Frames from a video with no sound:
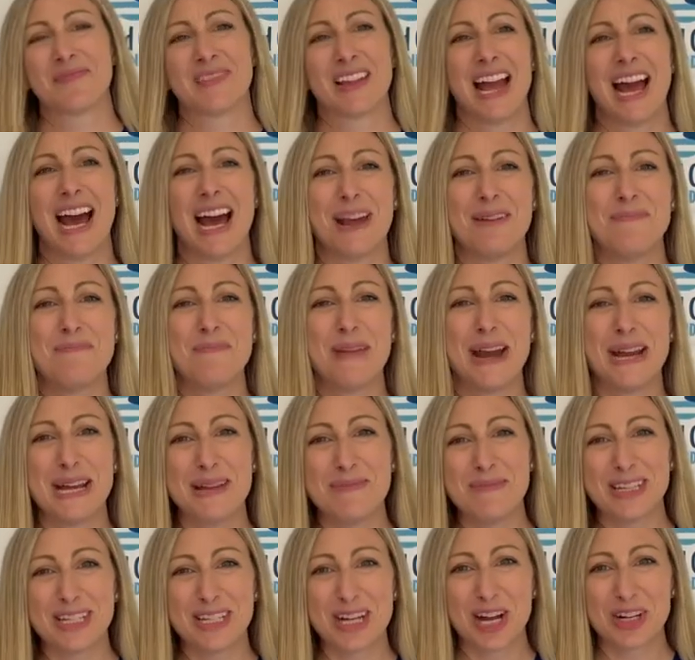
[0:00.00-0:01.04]
Hi, my name
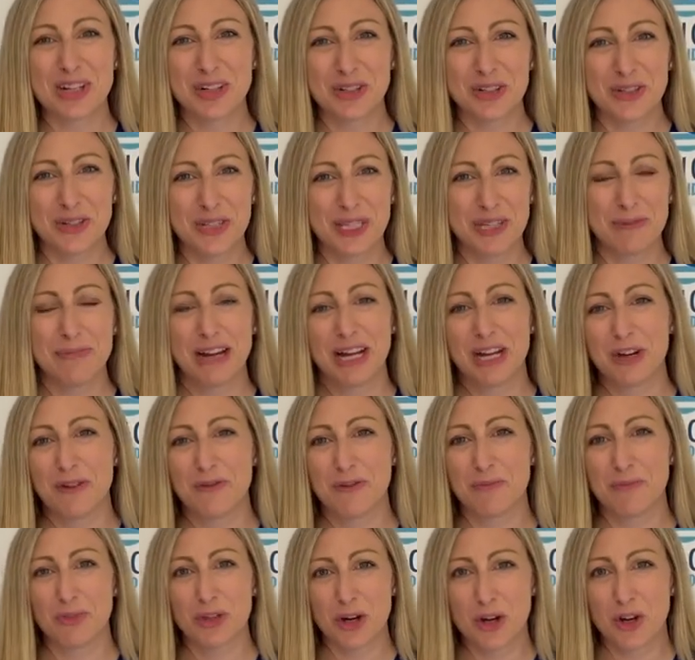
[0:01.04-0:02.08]
is Dr. Lucy Meyer
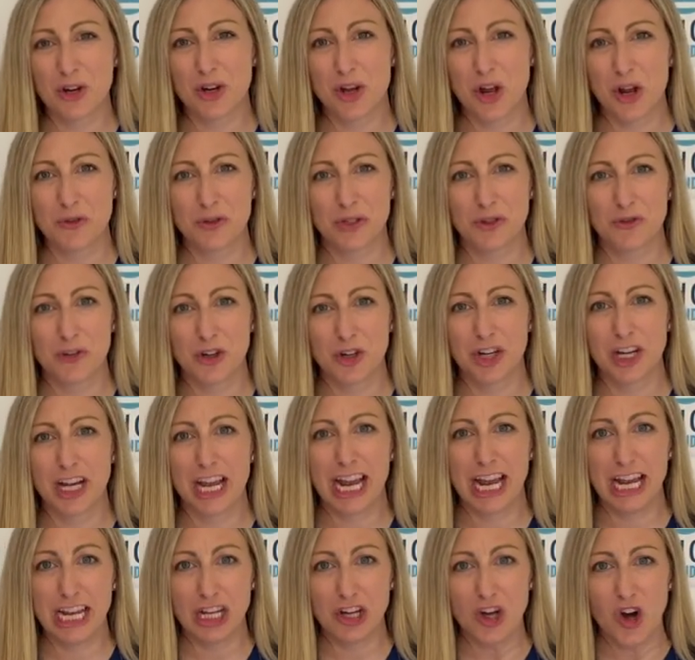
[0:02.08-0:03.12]
from Third Coast Foot and
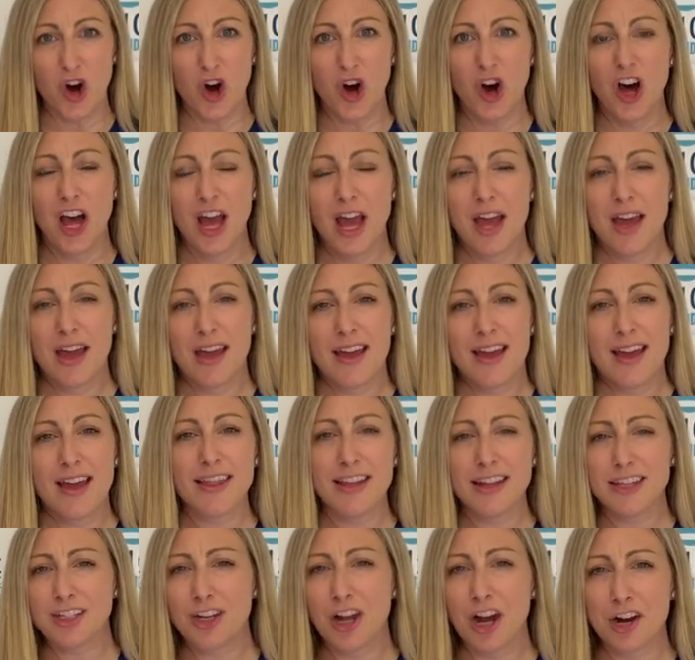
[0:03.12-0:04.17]
Ankle, and
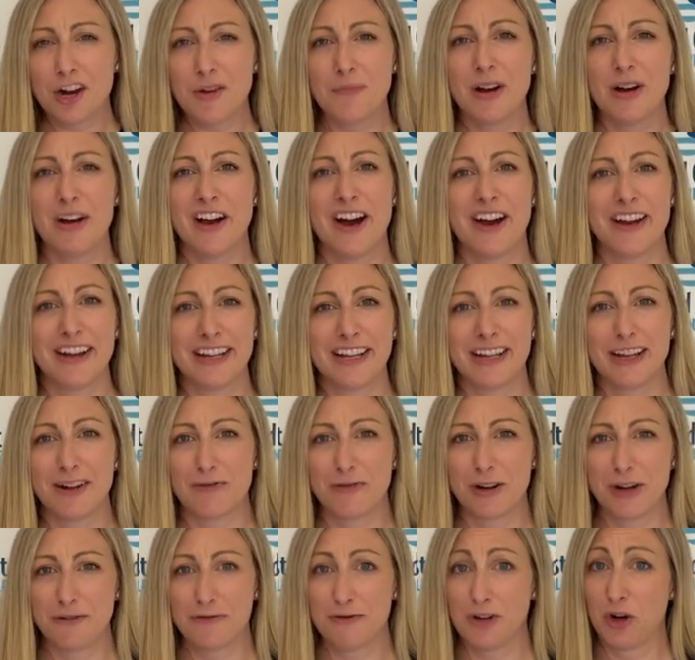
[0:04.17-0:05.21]
let's talk about how to get
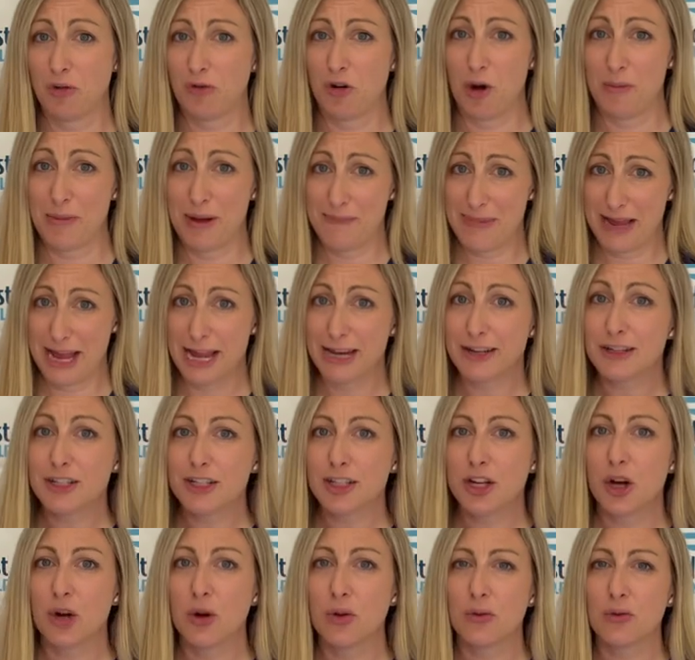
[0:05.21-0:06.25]
rid of neuroma pain.
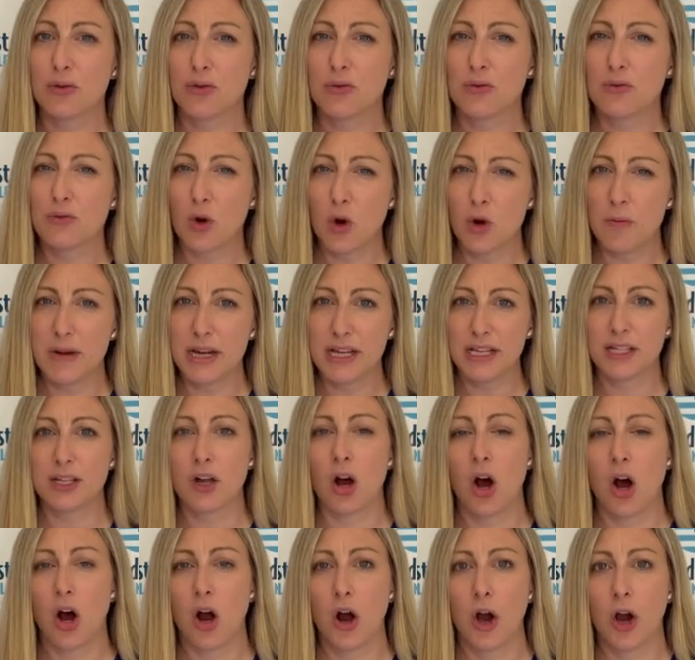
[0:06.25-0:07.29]
So neuromas
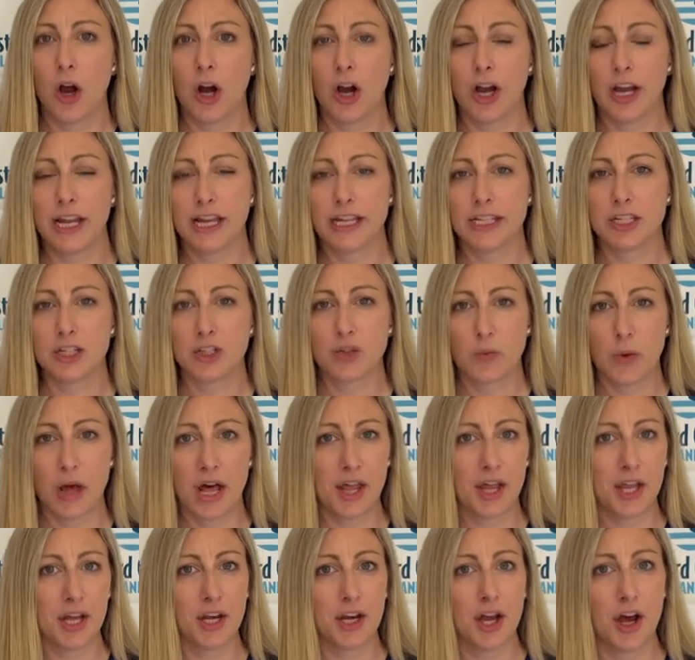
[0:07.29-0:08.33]
are a
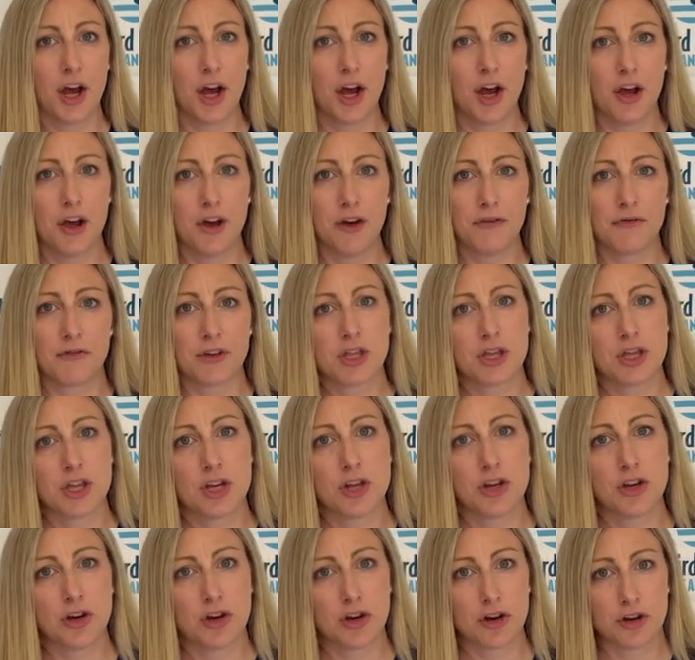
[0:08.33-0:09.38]
swelling of the
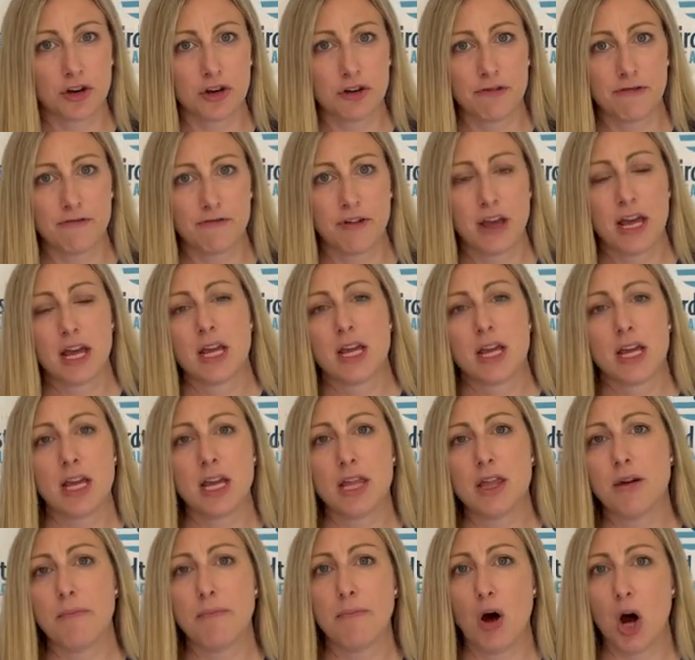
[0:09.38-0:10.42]
nerve in
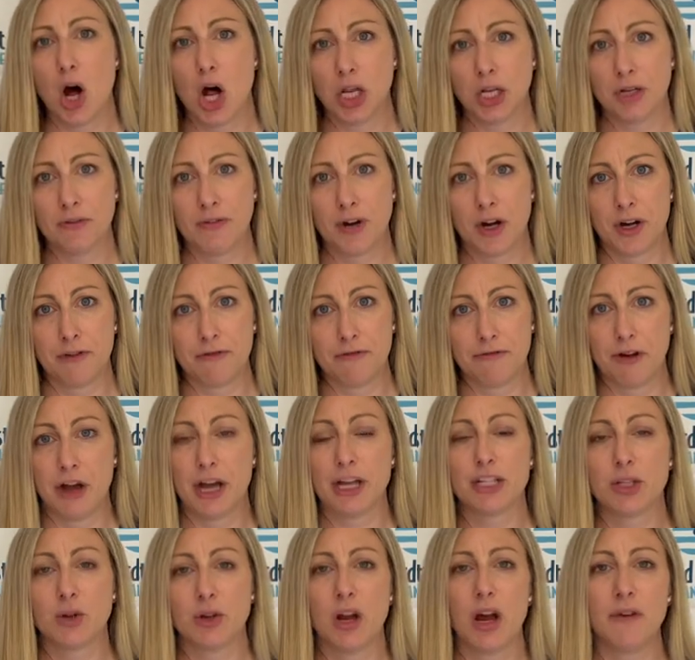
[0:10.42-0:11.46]
the ball of our foot.
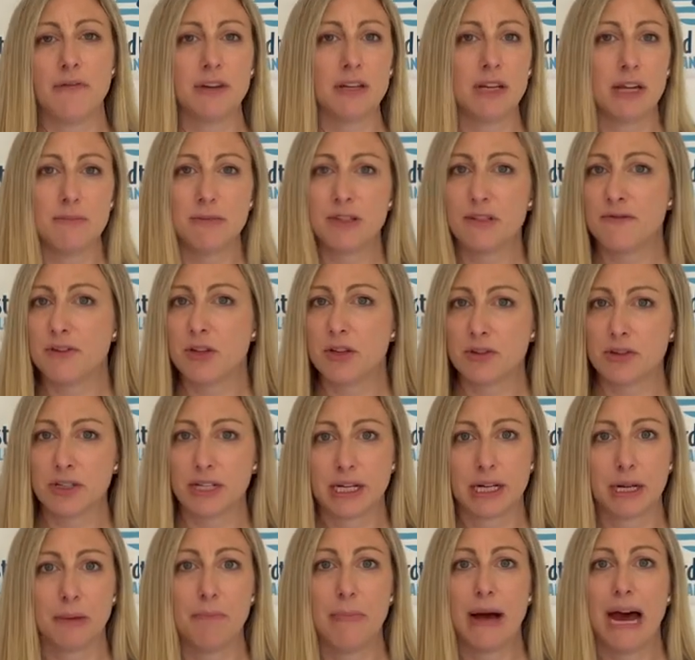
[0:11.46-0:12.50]
So it oftentimes feels
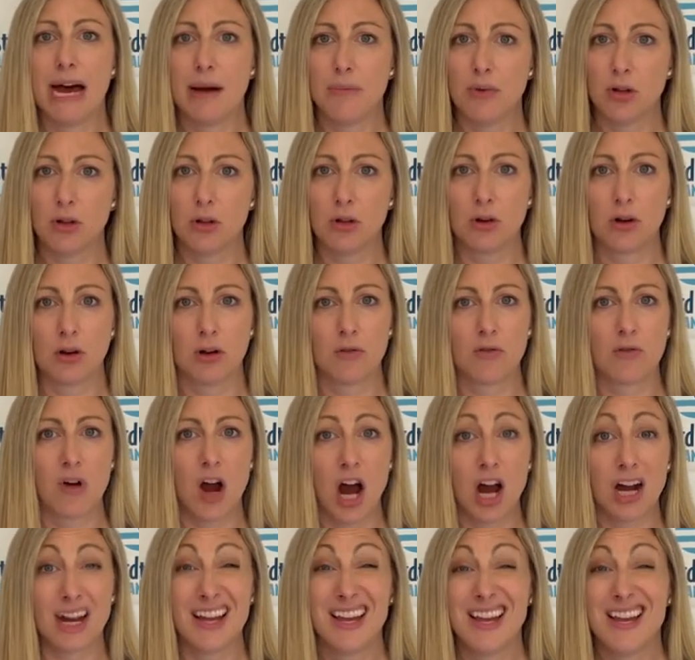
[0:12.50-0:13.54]
like a pebble or a
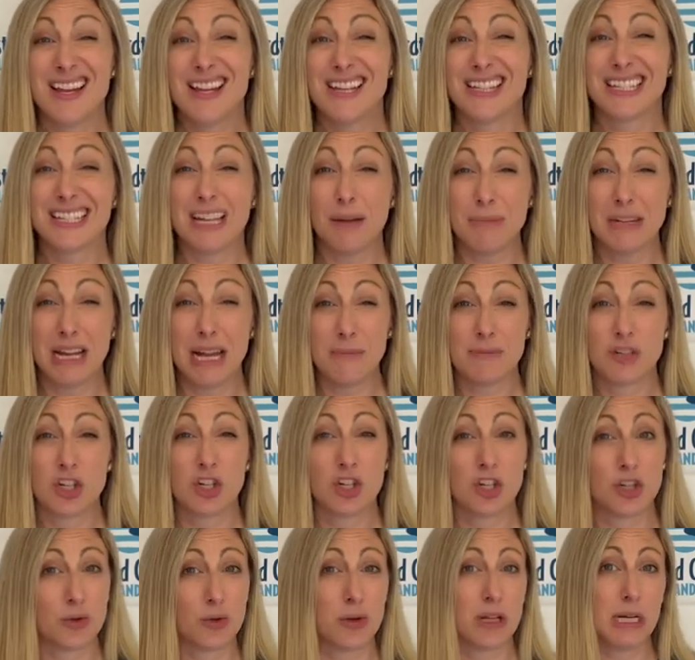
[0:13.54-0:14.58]
rock, sometimes
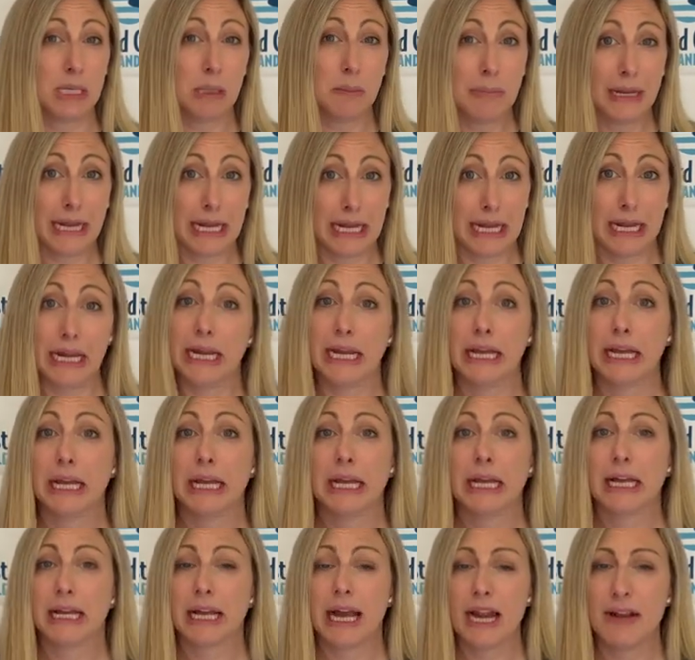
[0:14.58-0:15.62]
shooting pain
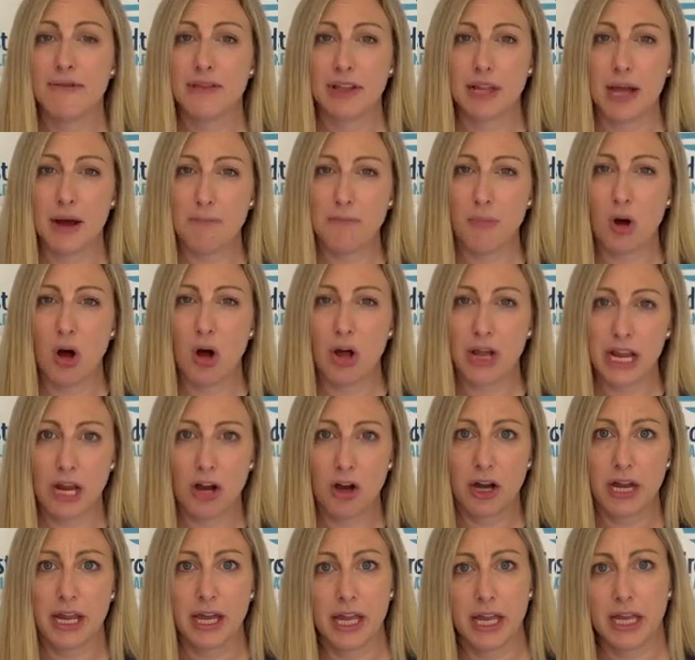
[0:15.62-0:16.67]
kind of in that ball
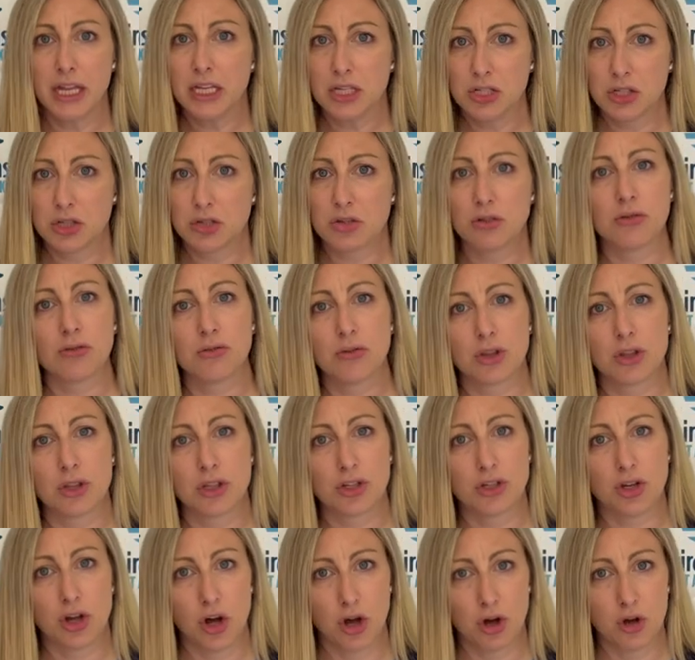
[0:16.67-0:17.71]
area into the
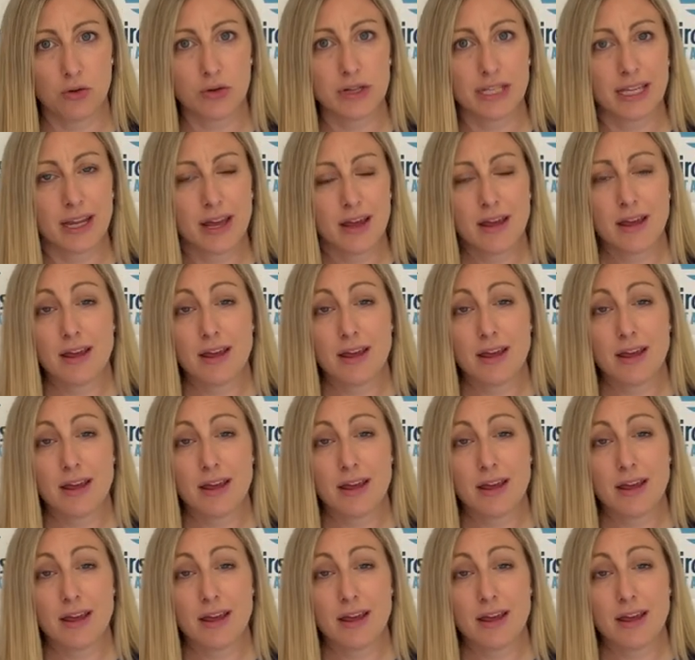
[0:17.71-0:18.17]
toes.